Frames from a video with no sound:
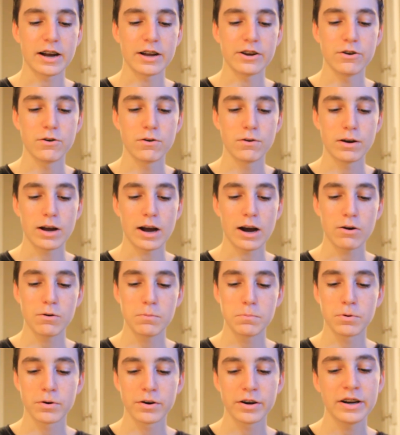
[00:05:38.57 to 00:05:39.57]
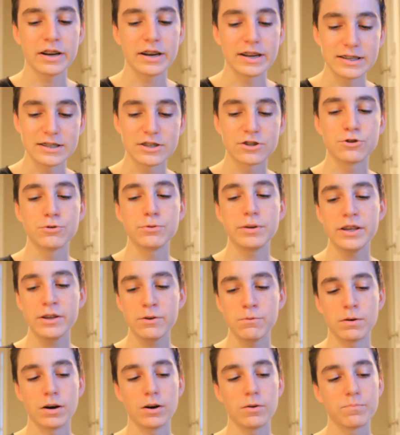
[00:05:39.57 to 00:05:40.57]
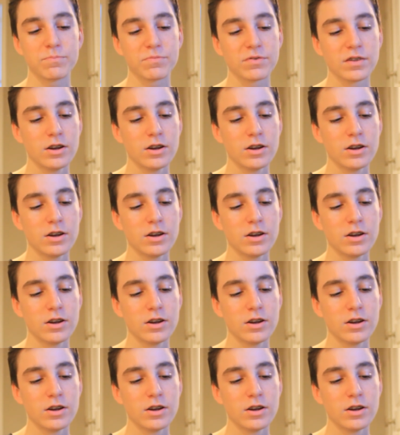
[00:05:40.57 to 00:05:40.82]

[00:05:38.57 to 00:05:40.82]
I know how important it is to eat well.